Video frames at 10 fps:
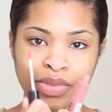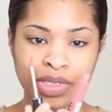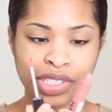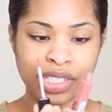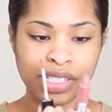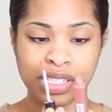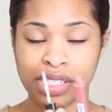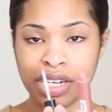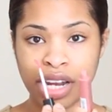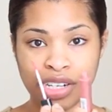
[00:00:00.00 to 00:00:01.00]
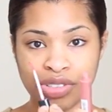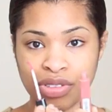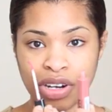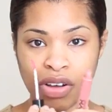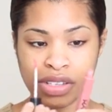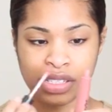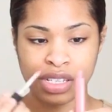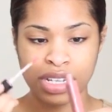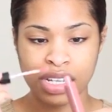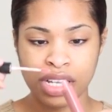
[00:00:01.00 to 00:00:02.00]
which is just a natural gloss,
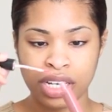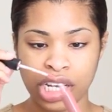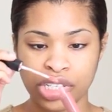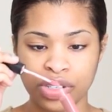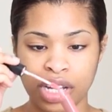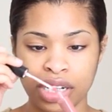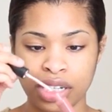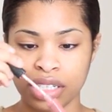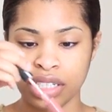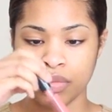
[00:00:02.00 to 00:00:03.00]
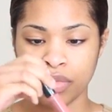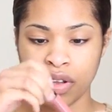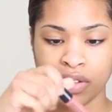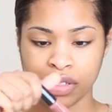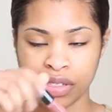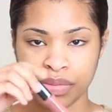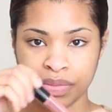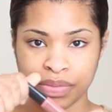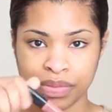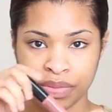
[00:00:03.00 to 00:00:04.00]
natural colour lip gloss.
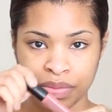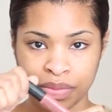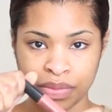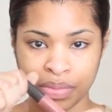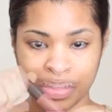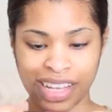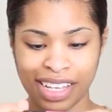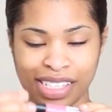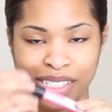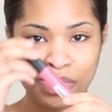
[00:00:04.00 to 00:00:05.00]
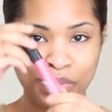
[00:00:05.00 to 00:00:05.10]
Second is